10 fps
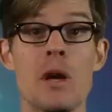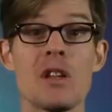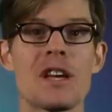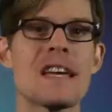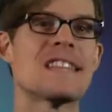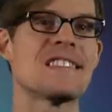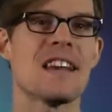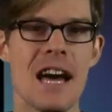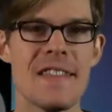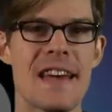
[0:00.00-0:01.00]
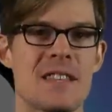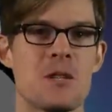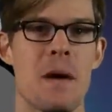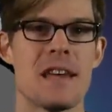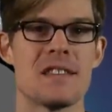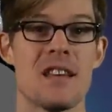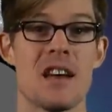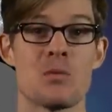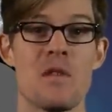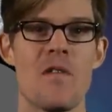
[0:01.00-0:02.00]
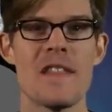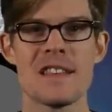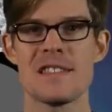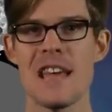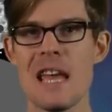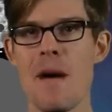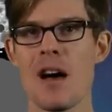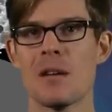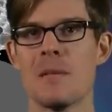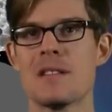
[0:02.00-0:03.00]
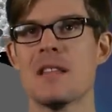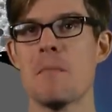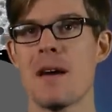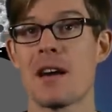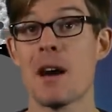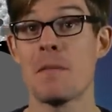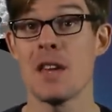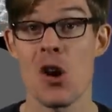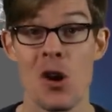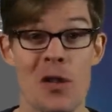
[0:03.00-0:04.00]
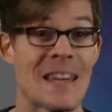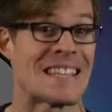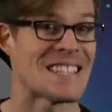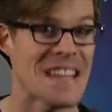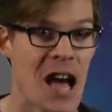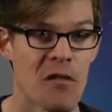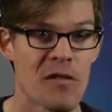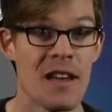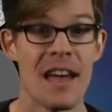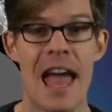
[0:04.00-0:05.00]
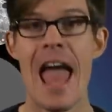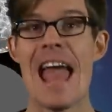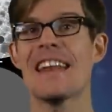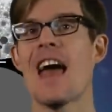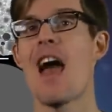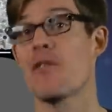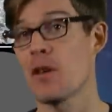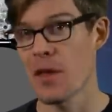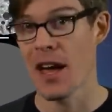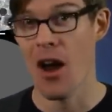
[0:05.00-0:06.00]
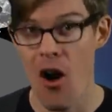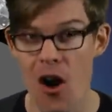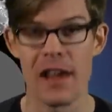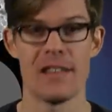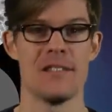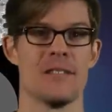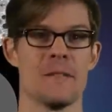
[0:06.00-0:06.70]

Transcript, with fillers: we look inside that space dust, we find the same elements that make up the Earth itself and everything on it.